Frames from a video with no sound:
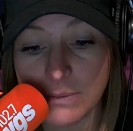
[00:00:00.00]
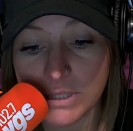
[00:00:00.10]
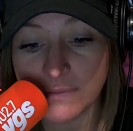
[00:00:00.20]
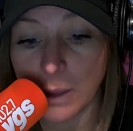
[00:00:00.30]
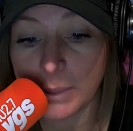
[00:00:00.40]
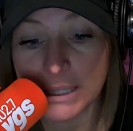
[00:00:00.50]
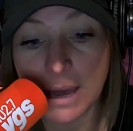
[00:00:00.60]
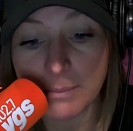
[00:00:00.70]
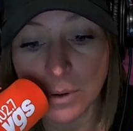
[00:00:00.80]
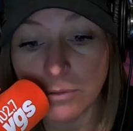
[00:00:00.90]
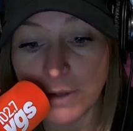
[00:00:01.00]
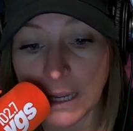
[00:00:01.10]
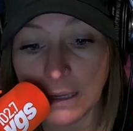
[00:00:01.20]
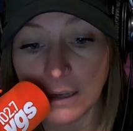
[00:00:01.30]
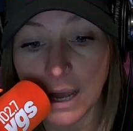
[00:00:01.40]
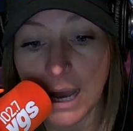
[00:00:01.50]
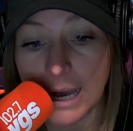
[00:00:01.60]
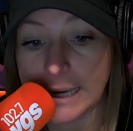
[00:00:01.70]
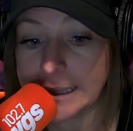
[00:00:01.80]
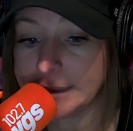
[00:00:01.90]
was filming that movie,
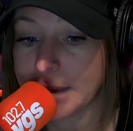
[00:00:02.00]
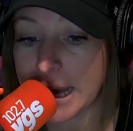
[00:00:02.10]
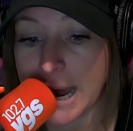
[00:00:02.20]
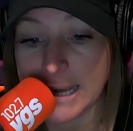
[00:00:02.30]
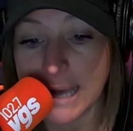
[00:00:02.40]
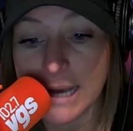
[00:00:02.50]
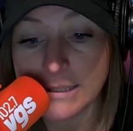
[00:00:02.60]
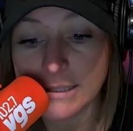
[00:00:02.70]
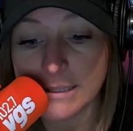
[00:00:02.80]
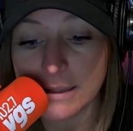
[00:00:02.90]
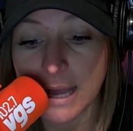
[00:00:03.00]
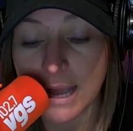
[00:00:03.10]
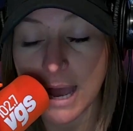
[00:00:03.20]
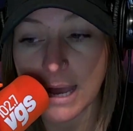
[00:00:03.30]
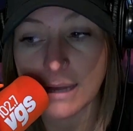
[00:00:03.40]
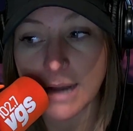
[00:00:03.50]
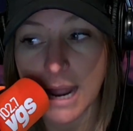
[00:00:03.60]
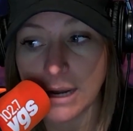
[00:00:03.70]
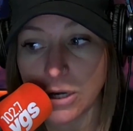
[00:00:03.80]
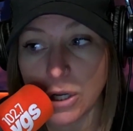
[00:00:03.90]
and I guess they had
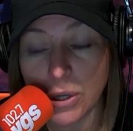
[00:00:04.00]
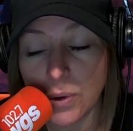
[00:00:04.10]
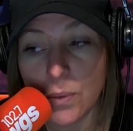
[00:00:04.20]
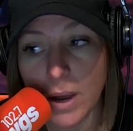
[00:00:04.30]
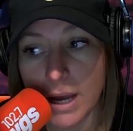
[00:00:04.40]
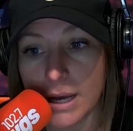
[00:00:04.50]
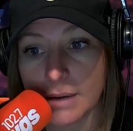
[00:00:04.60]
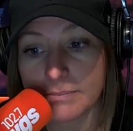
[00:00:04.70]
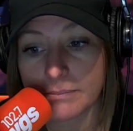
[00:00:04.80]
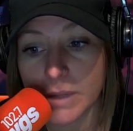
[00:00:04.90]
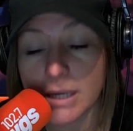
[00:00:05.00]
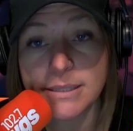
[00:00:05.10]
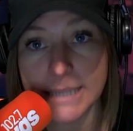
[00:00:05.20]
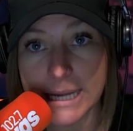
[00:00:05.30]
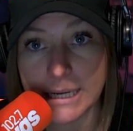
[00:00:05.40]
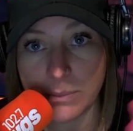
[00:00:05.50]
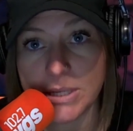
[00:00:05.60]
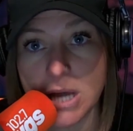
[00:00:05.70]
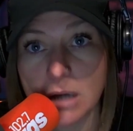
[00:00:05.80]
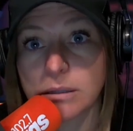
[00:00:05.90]
a new a stand-in.
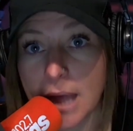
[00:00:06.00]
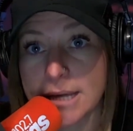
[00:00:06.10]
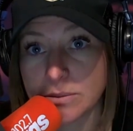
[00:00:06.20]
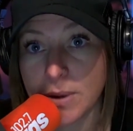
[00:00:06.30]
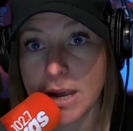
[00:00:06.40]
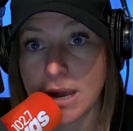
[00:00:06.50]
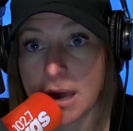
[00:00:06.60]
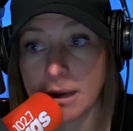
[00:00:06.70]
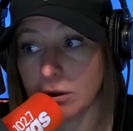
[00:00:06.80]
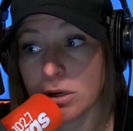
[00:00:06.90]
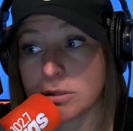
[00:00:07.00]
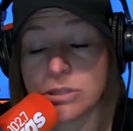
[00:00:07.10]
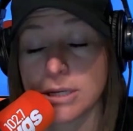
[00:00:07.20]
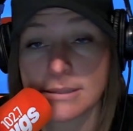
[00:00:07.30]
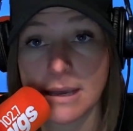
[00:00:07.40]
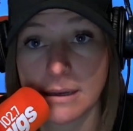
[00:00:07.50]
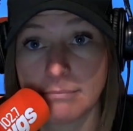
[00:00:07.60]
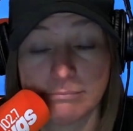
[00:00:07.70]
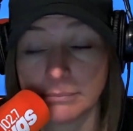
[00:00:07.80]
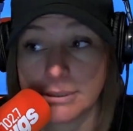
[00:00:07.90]
We talked last week and it looks just like
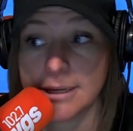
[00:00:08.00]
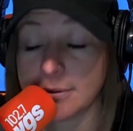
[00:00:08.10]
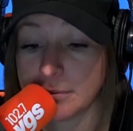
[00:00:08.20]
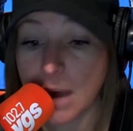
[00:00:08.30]
him. So